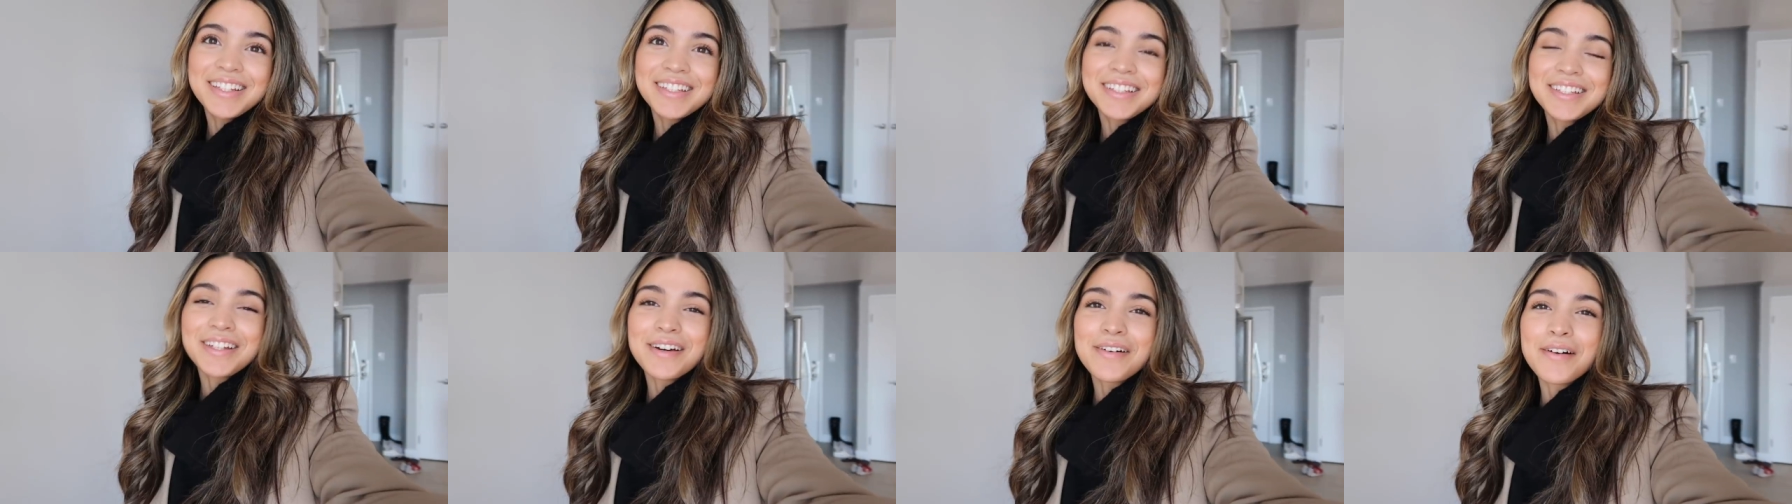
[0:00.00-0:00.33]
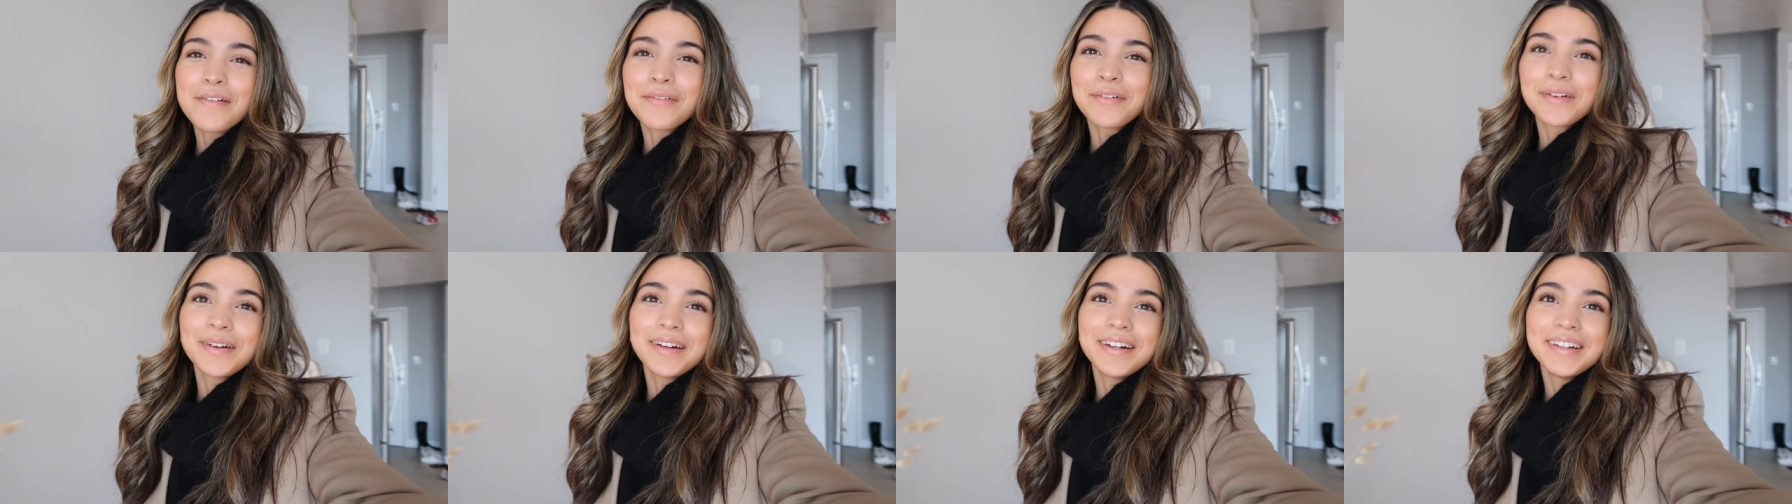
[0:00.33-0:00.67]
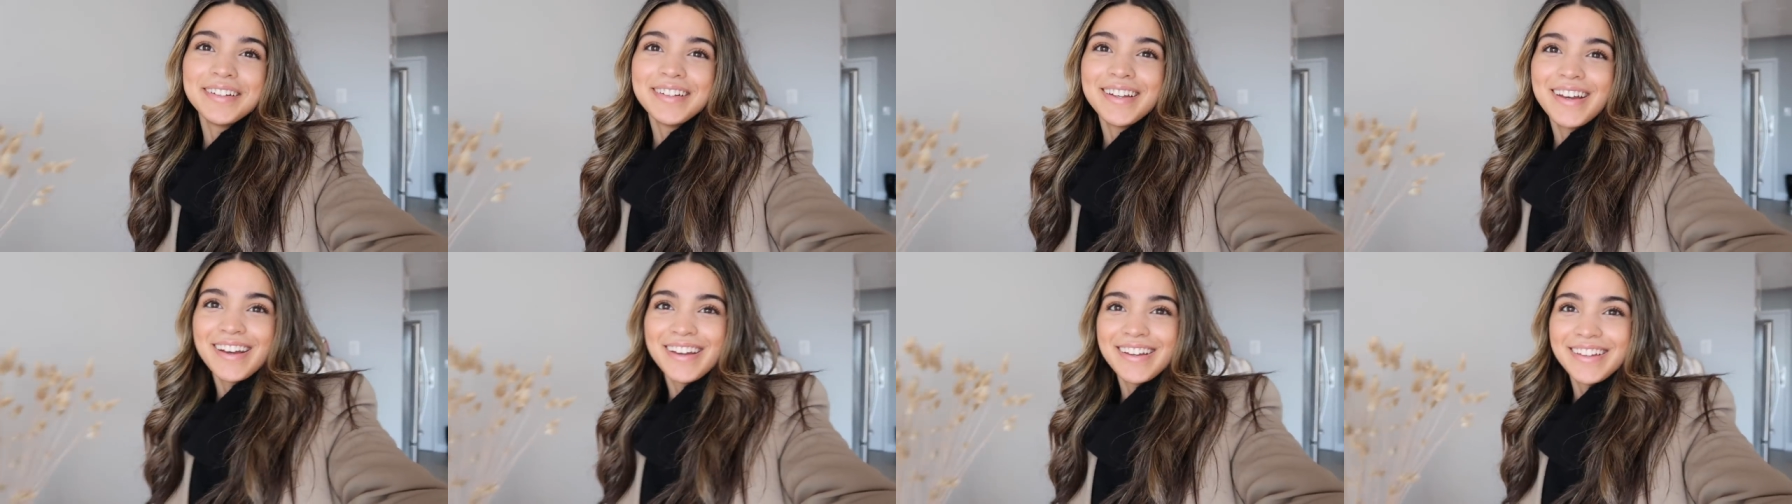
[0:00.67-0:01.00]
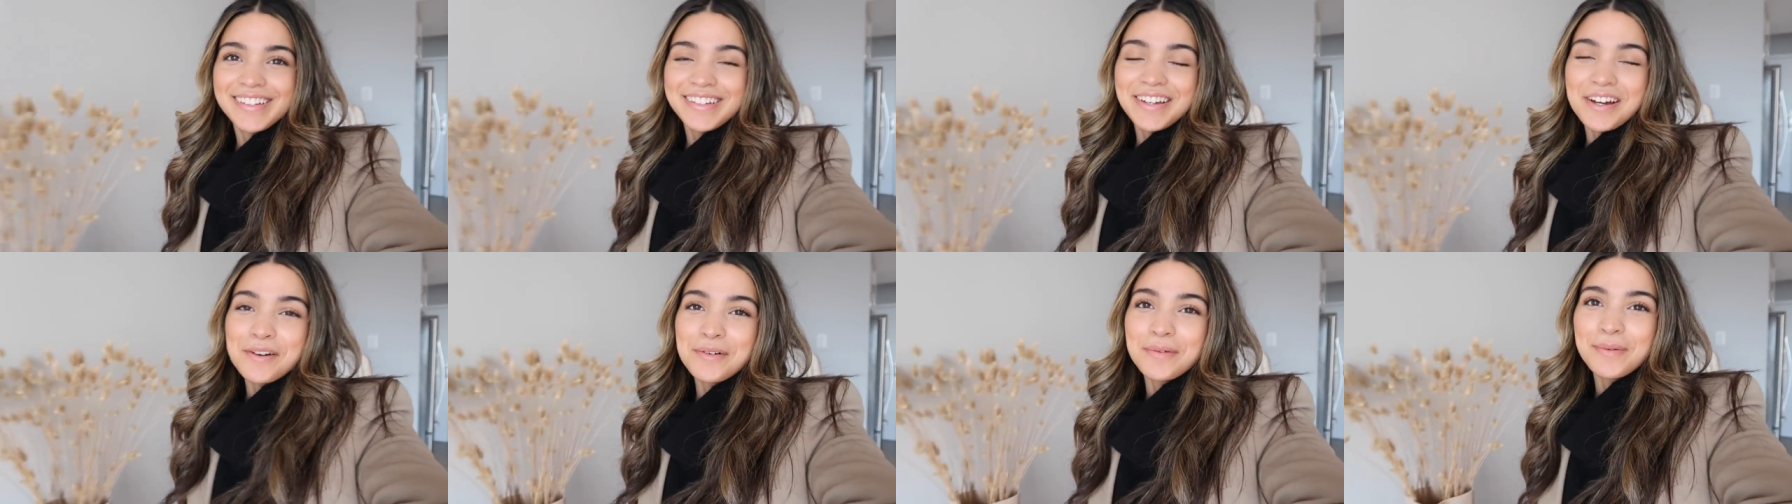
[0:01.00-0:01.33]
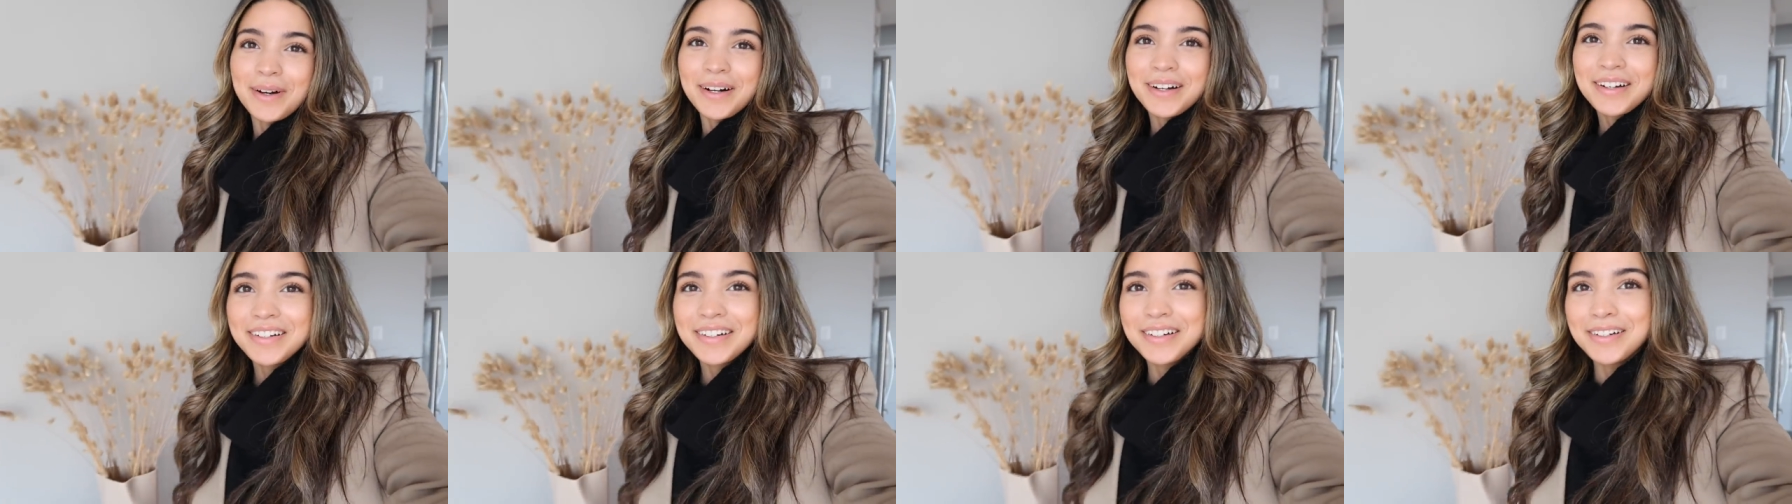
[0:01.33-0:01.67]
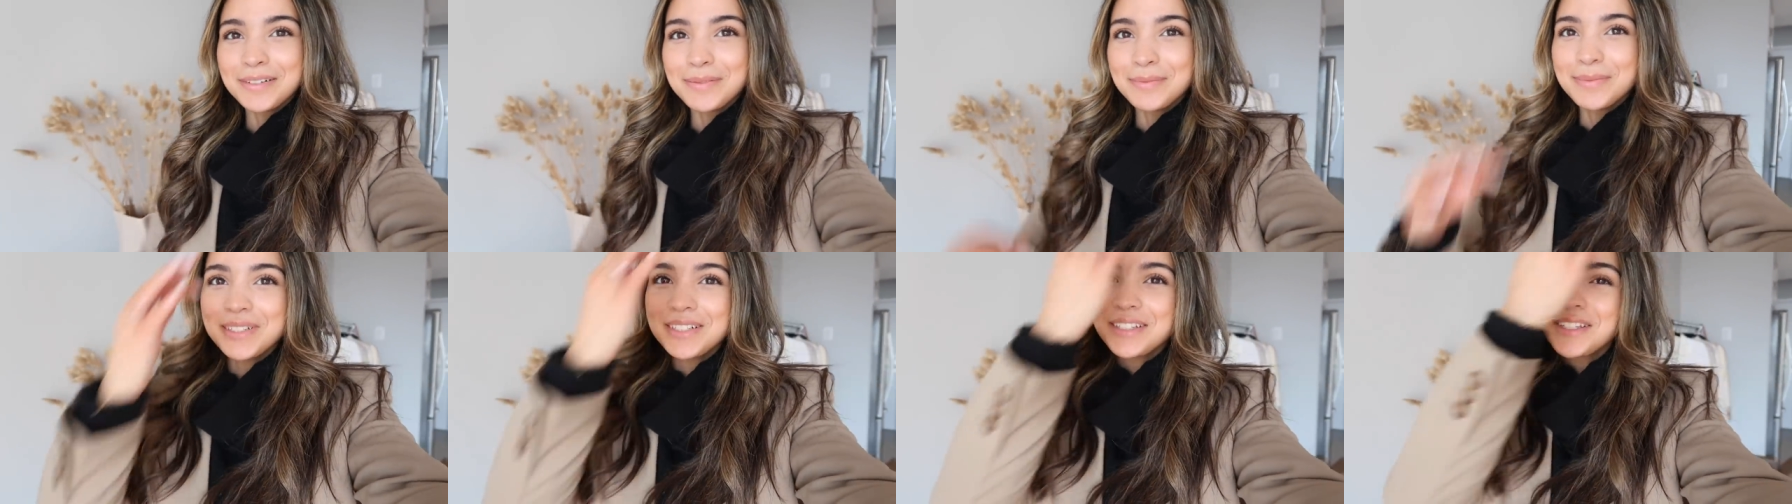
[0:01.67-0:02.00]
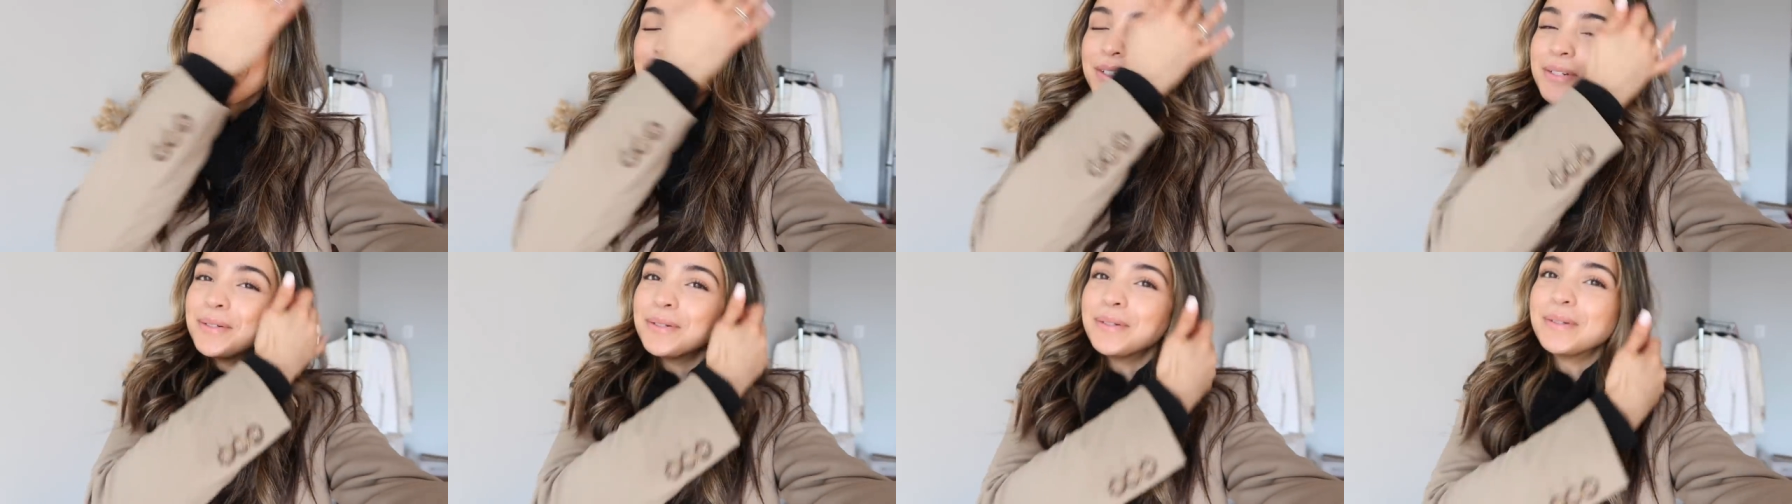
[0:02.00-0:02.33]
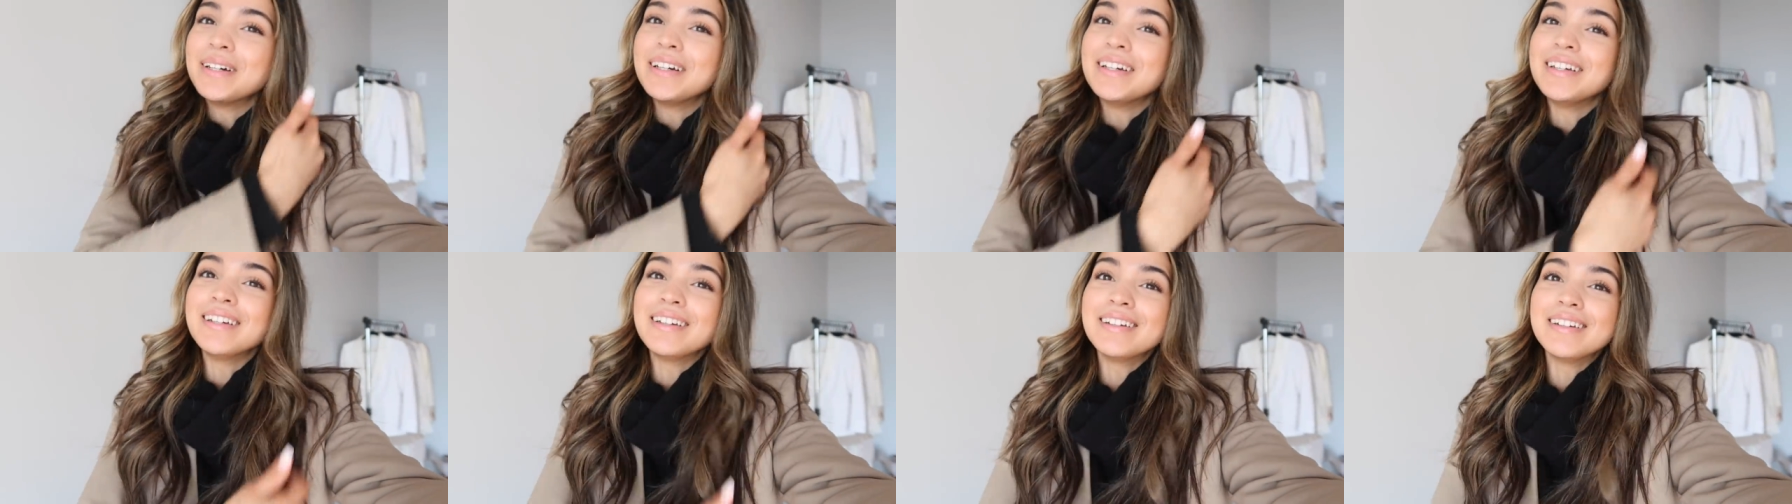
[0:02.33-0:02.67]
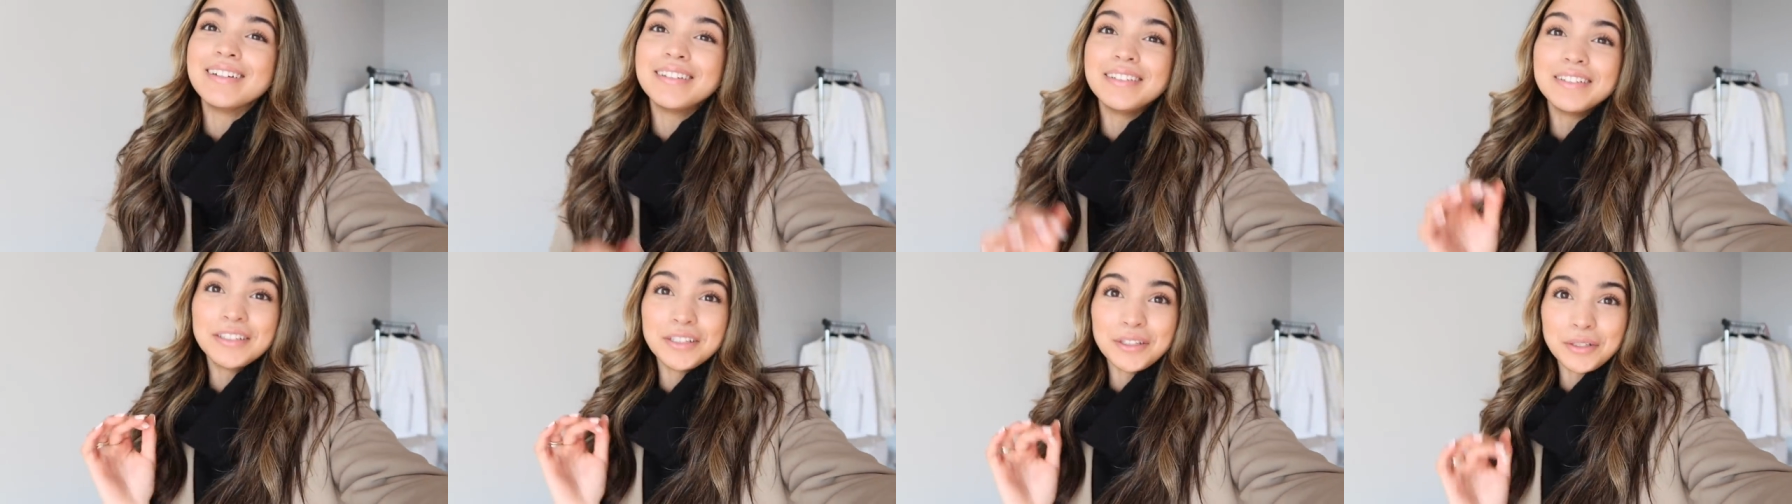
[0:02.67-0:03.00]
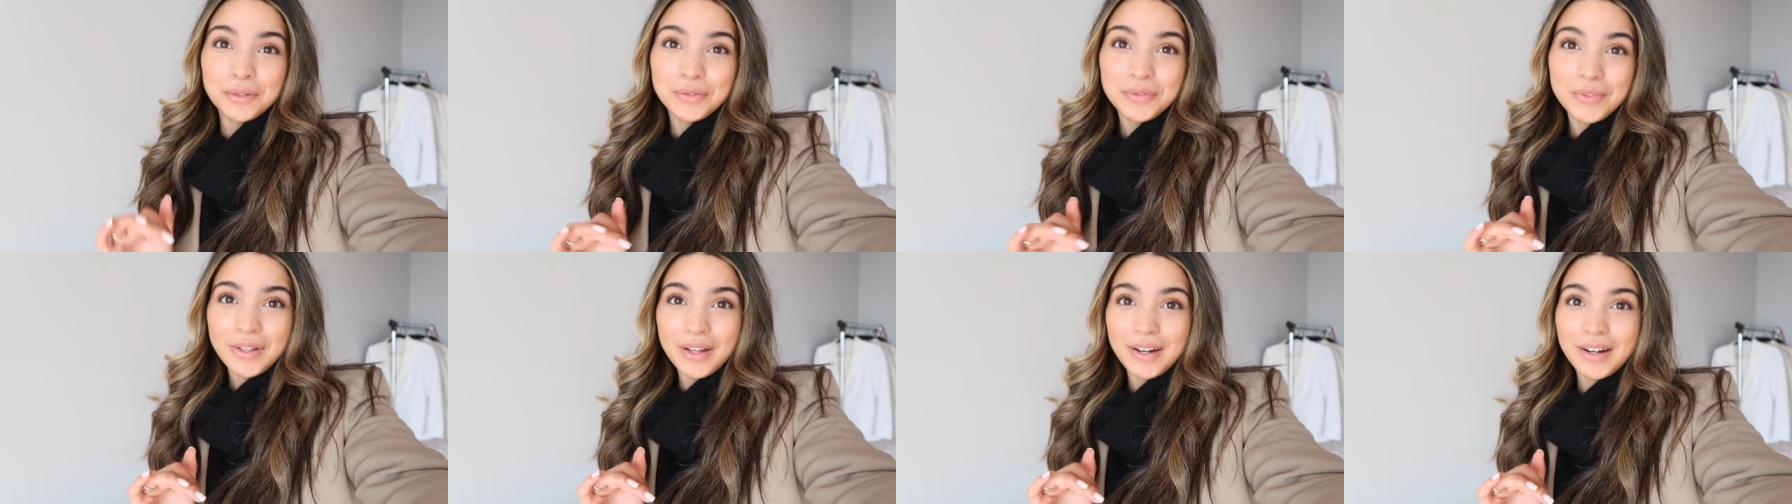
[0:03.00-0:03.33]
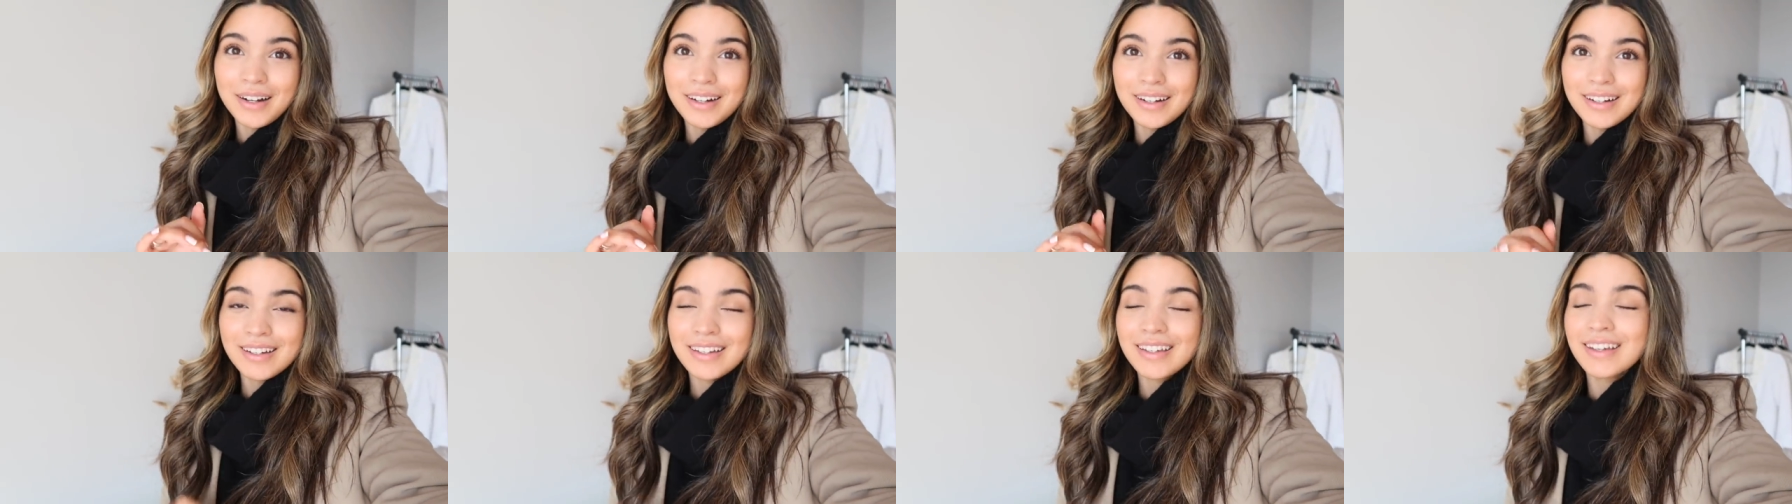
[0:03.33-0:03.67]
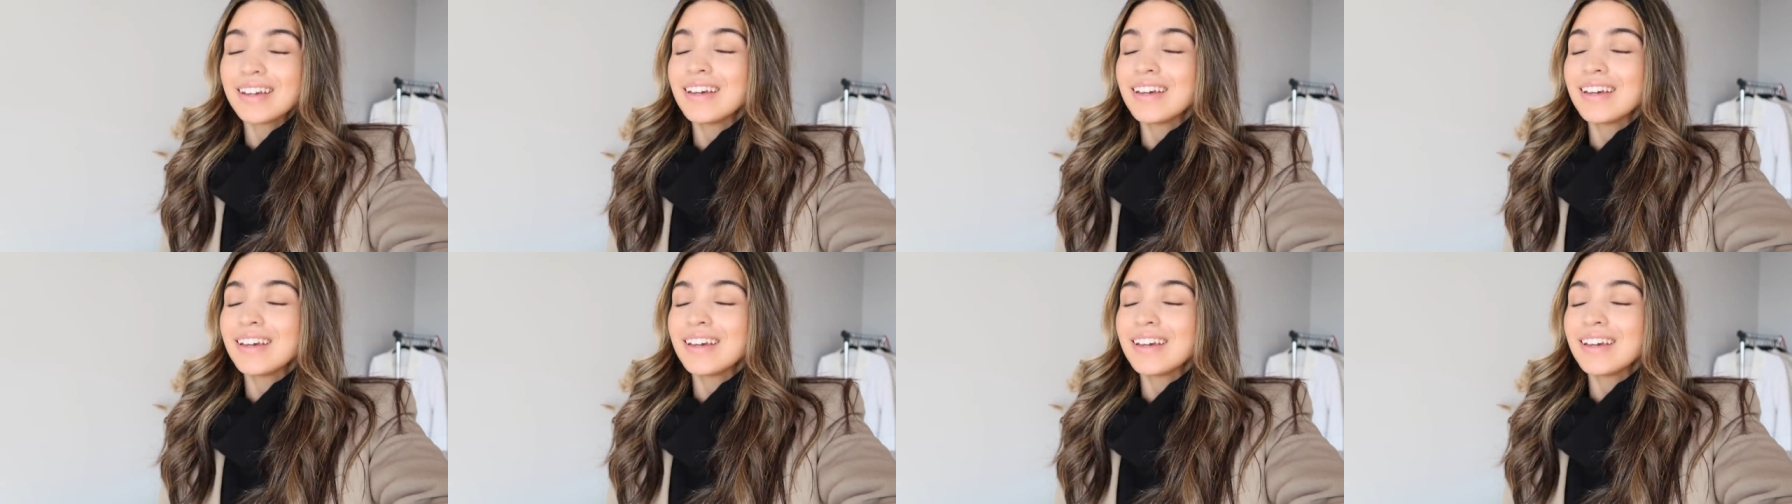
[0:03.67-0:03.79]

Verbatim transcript: Hello everyone and welcome to a new vlog.